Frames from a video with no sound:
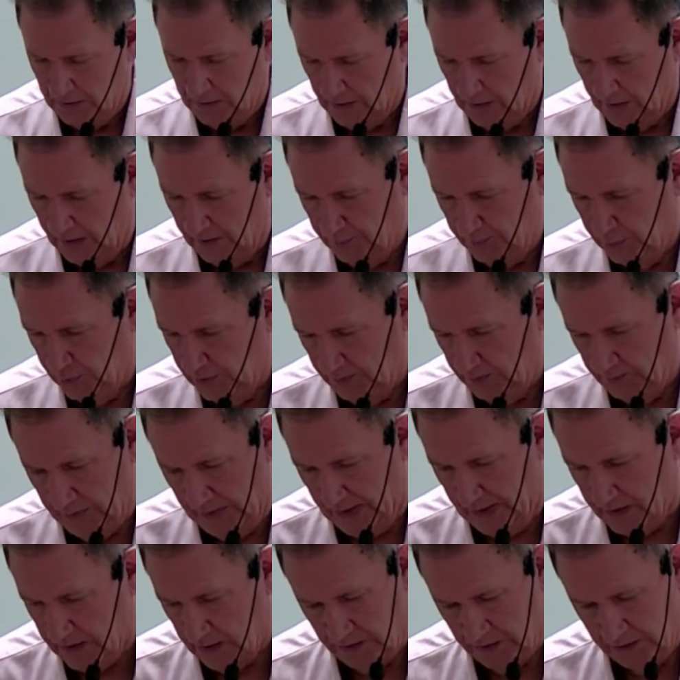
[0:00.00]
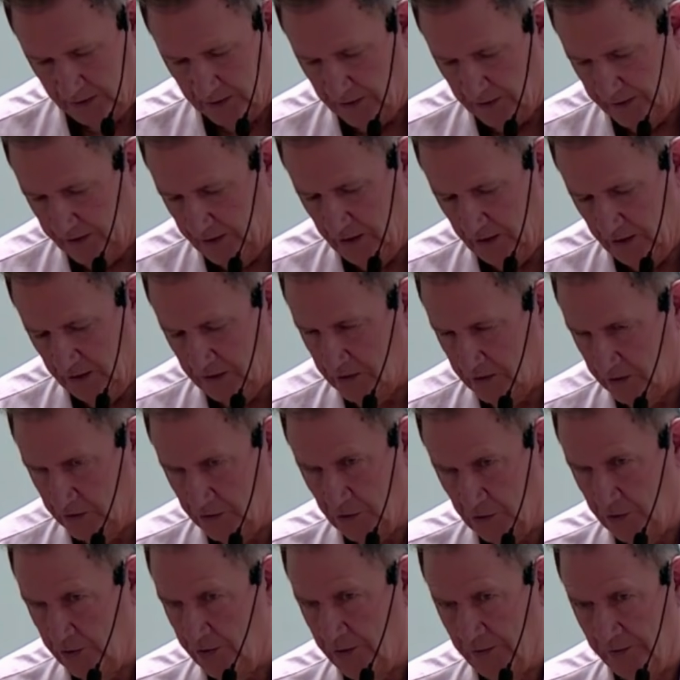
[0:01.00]
I put it back on the lathe and
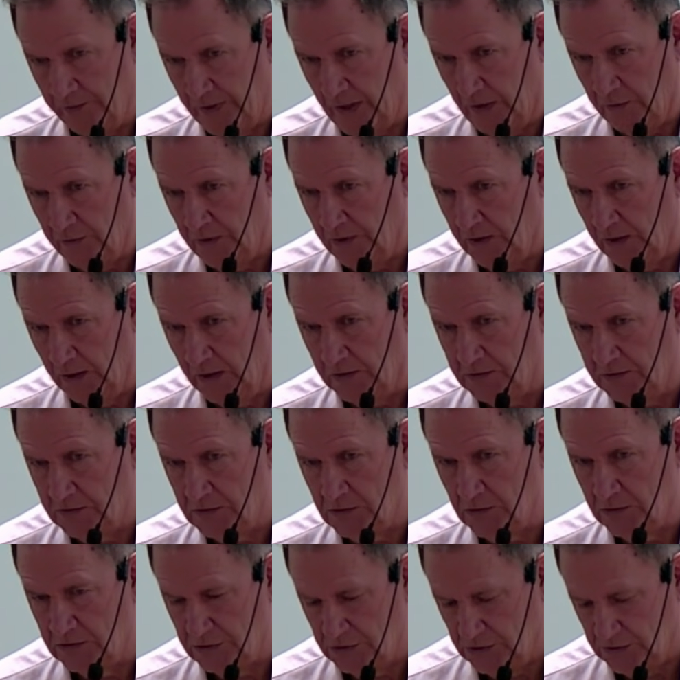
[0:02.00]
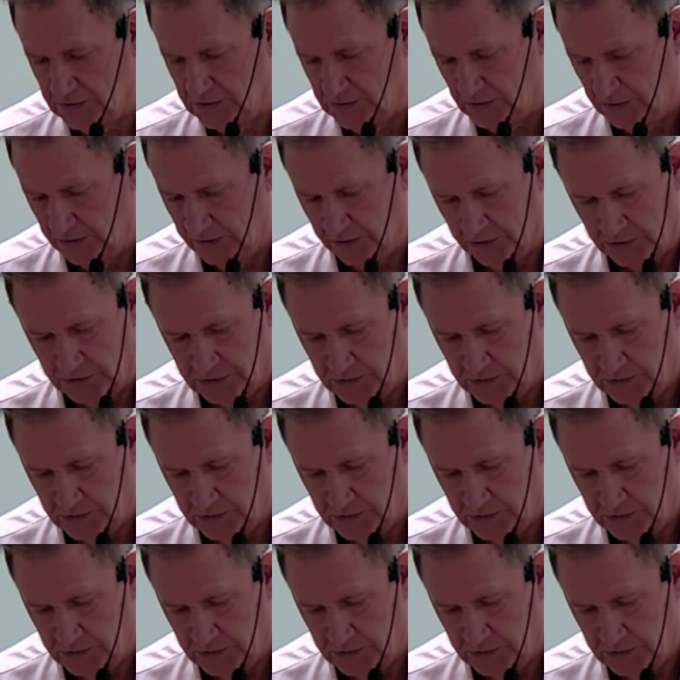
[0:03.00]
turned it around again, so it's just a little